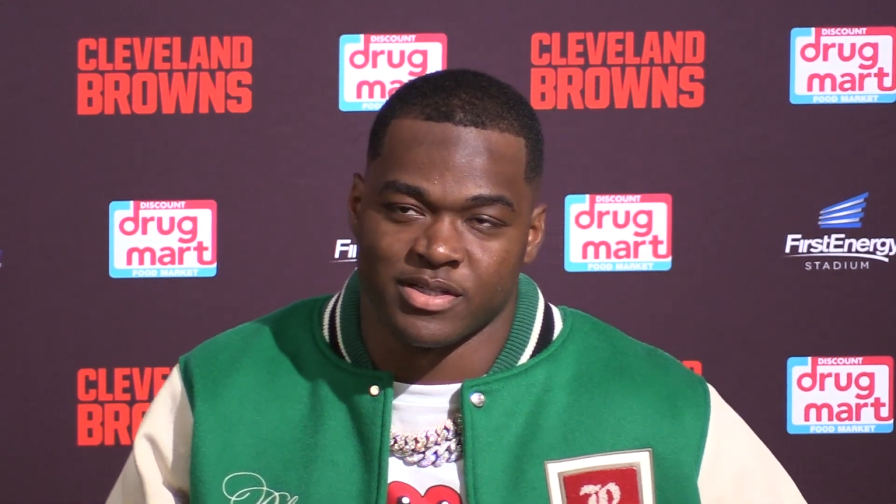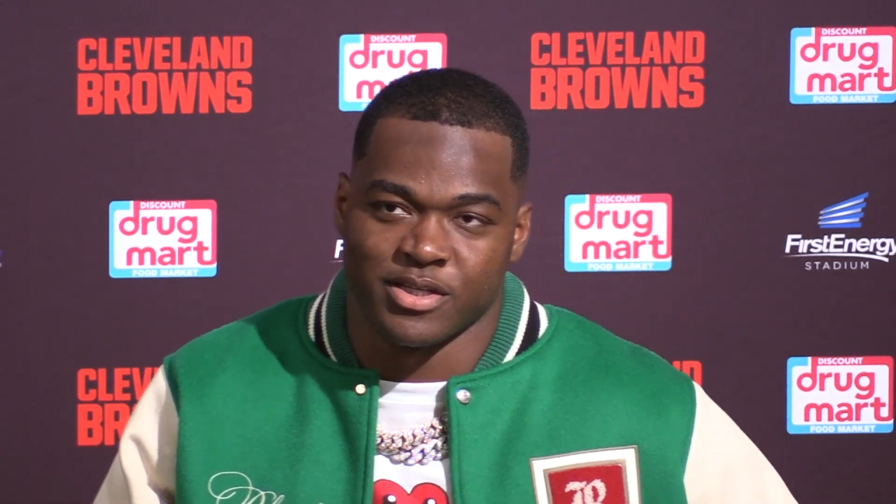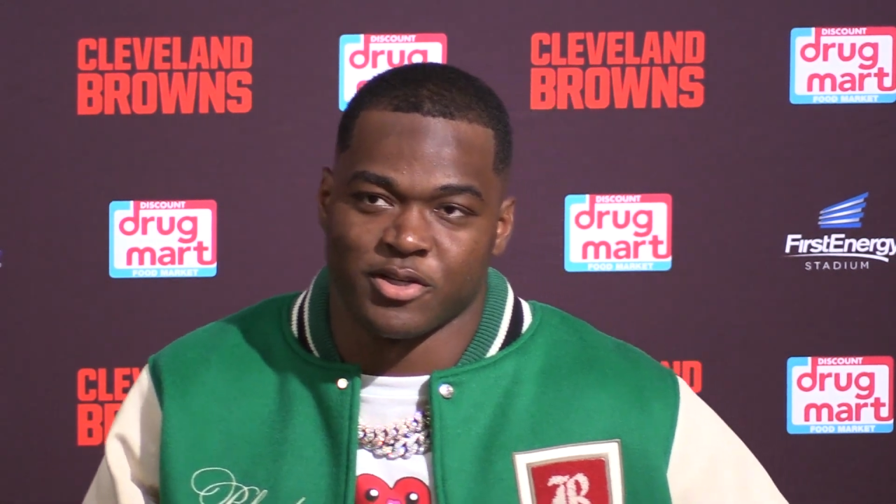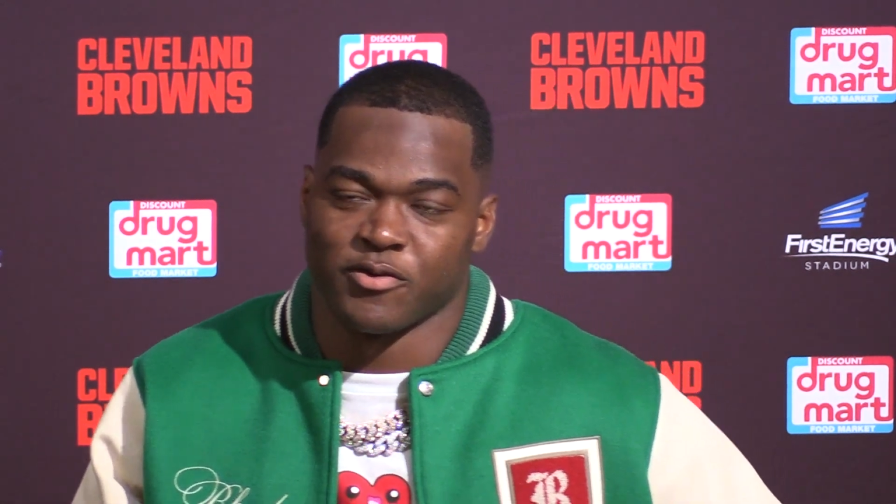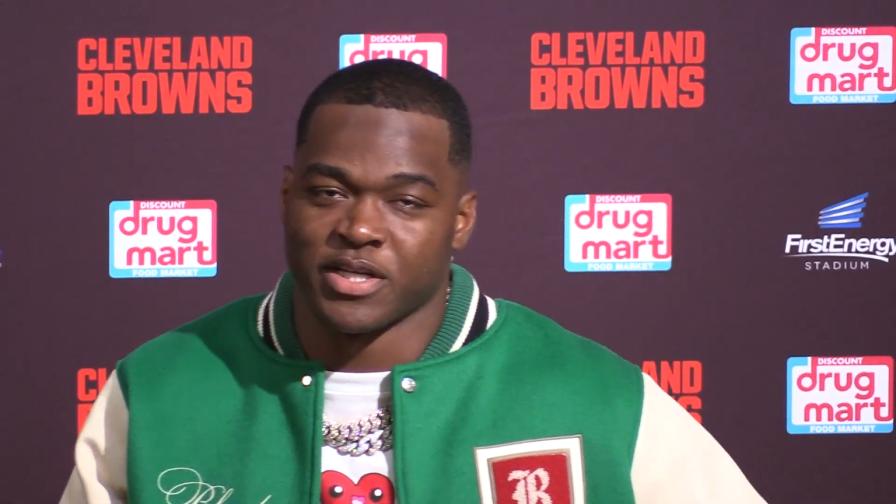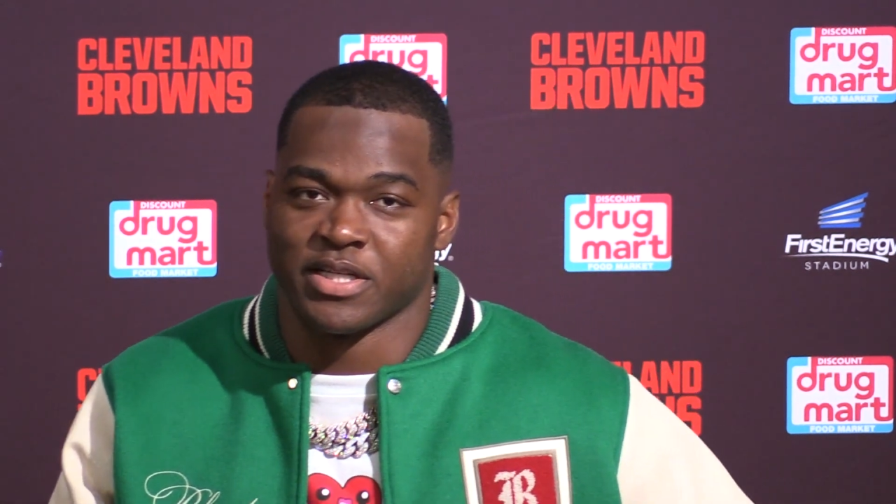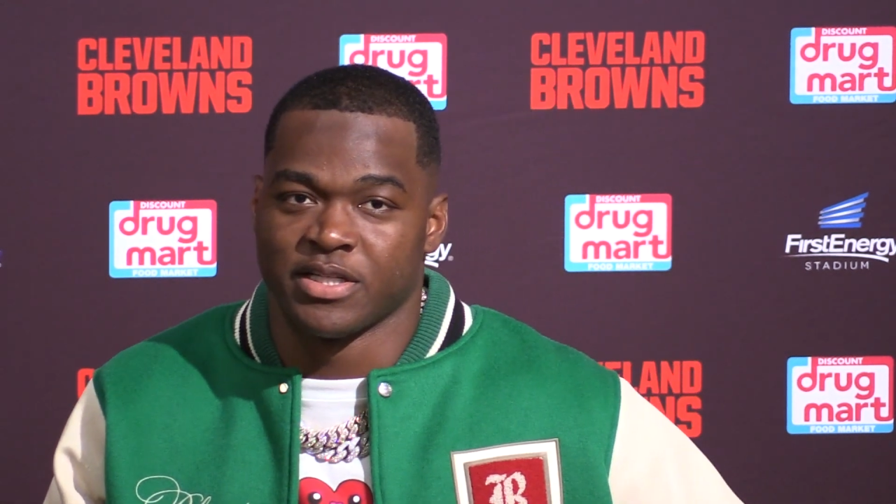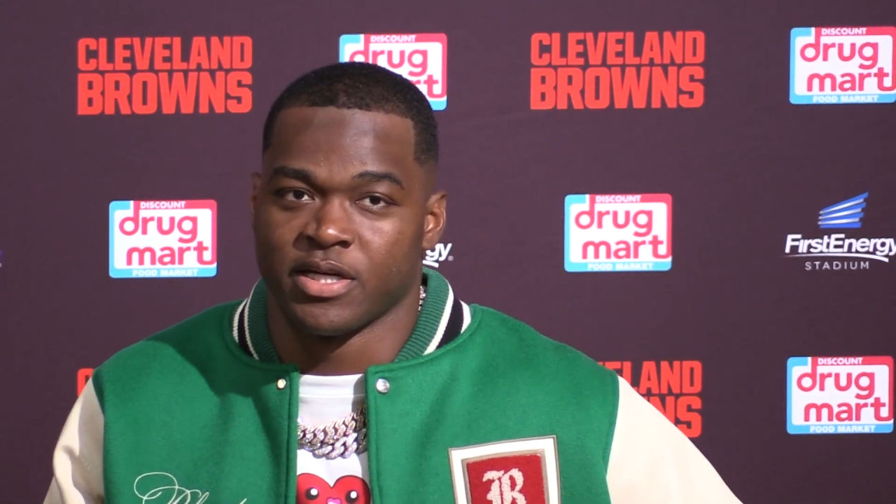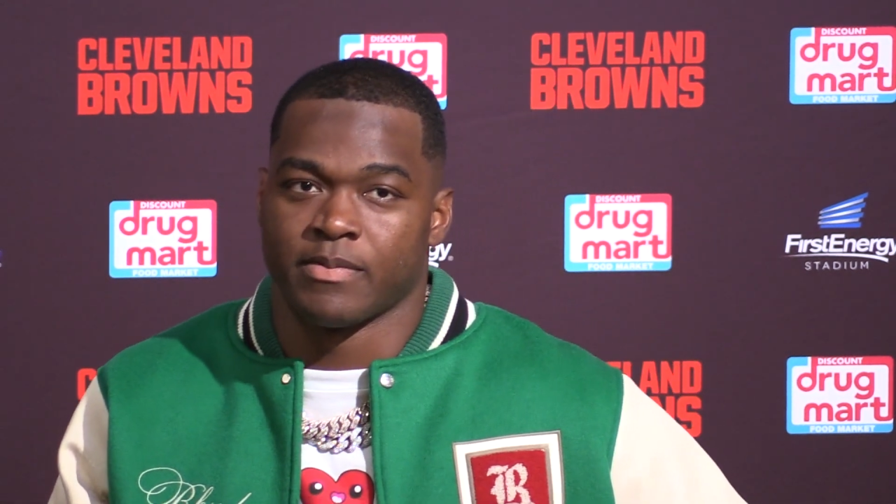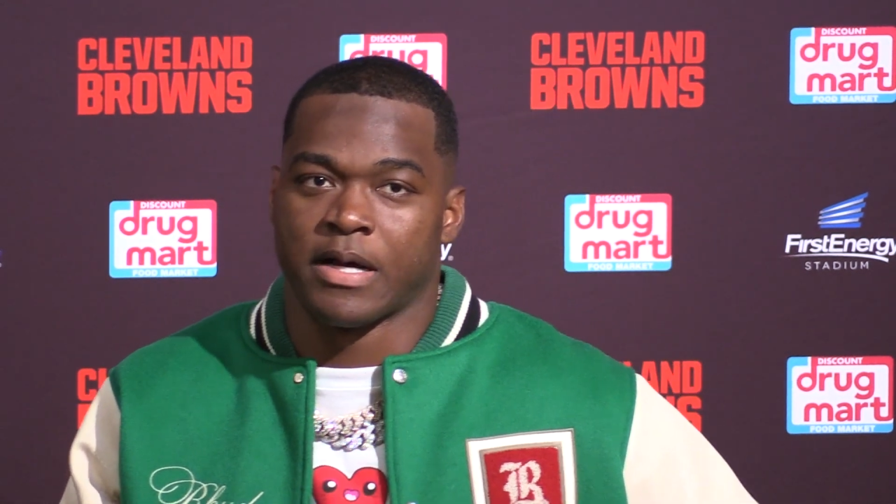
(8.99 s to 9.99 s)
you know get the
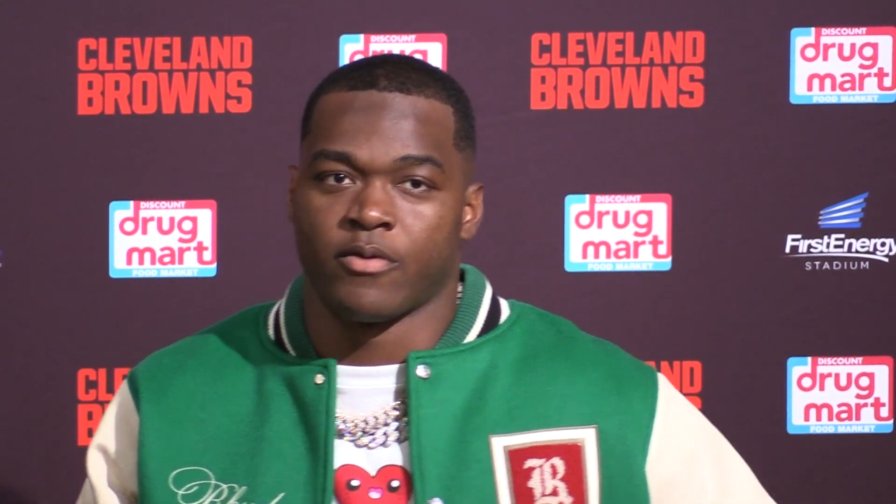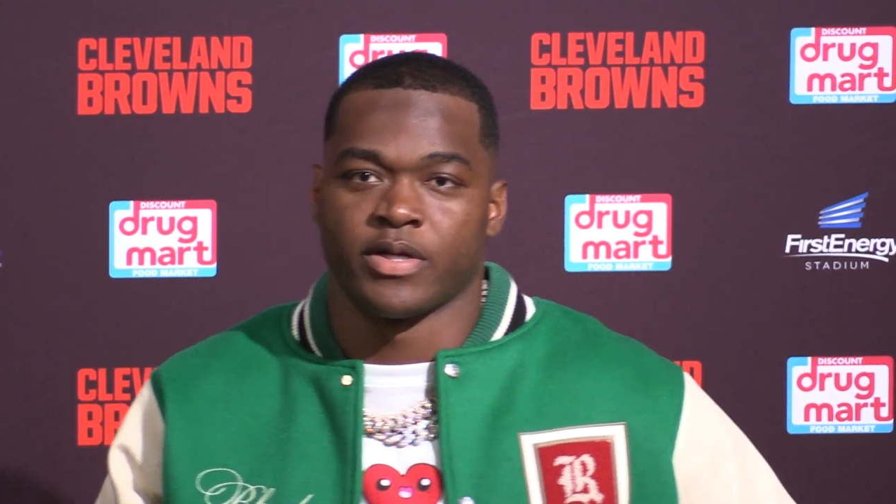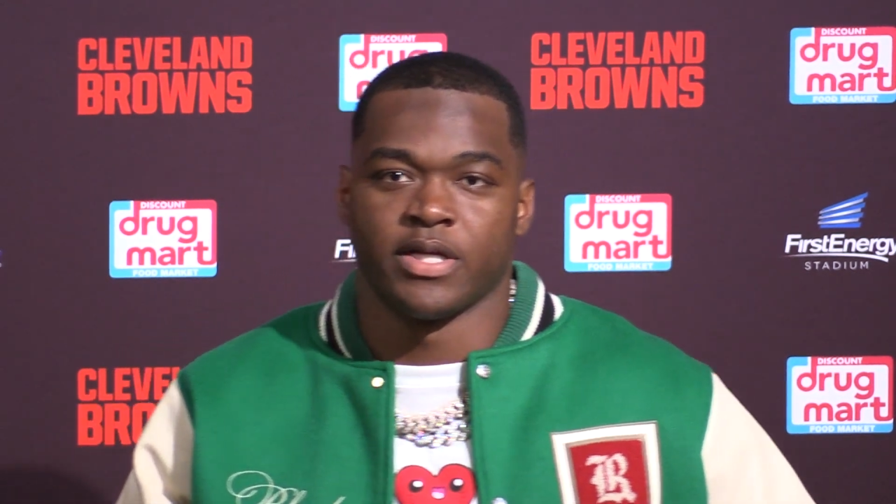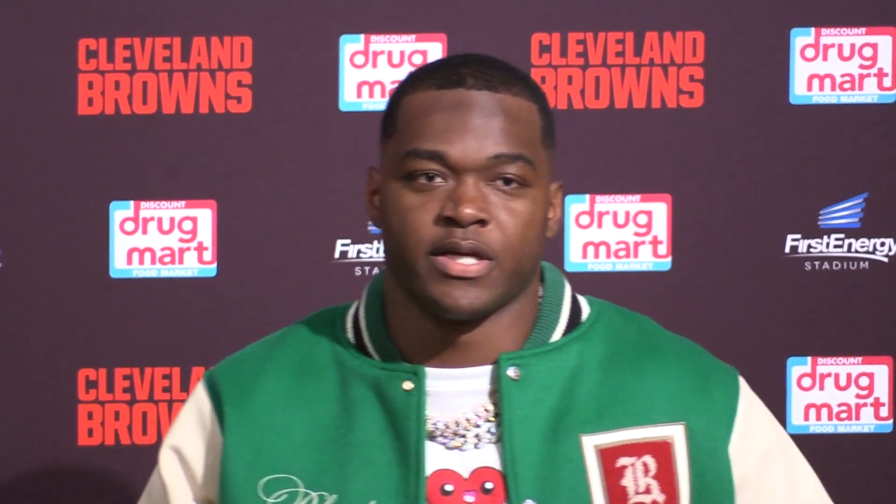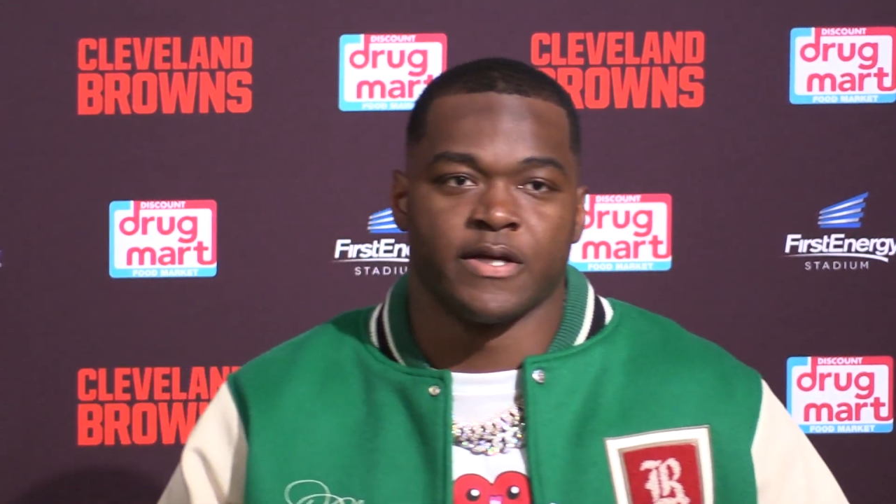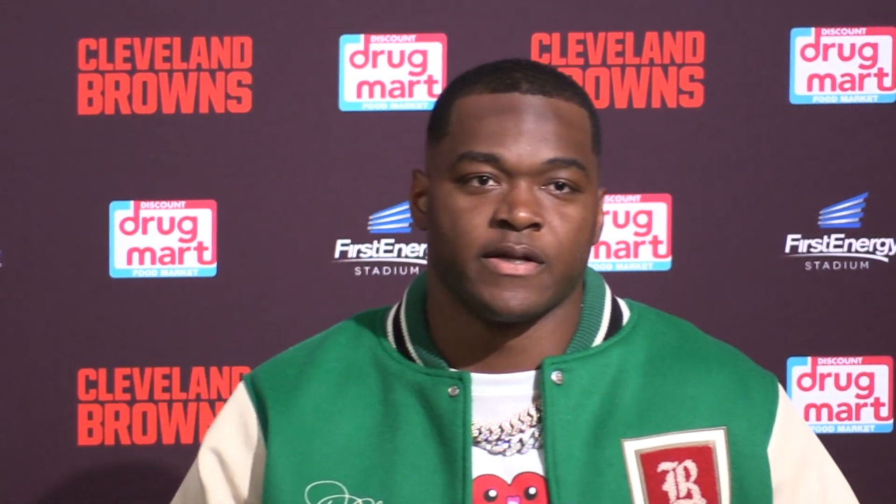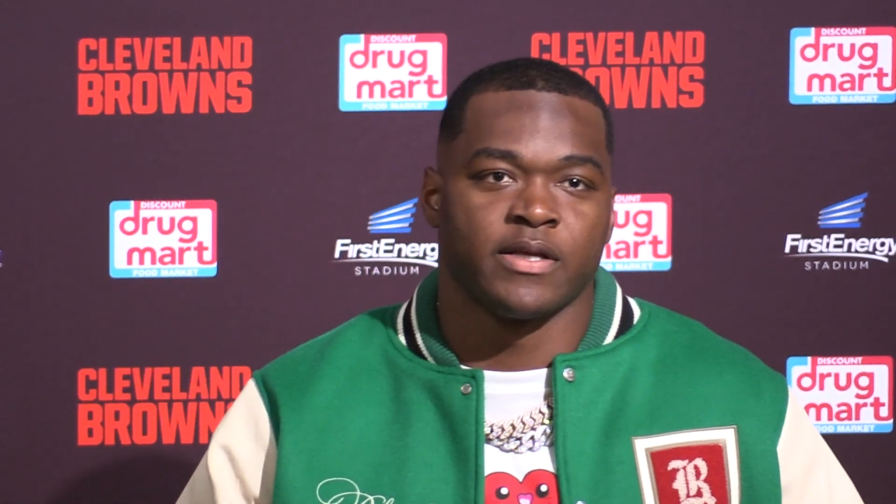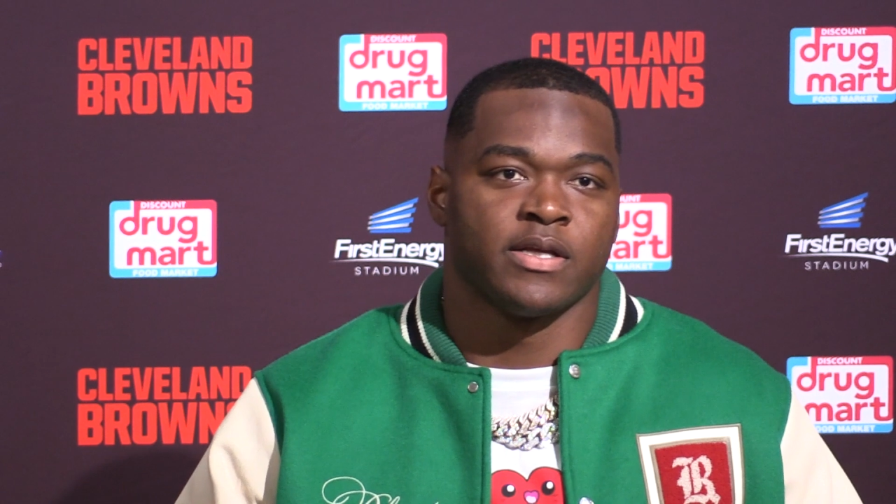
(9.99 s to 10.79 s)
dub how we did,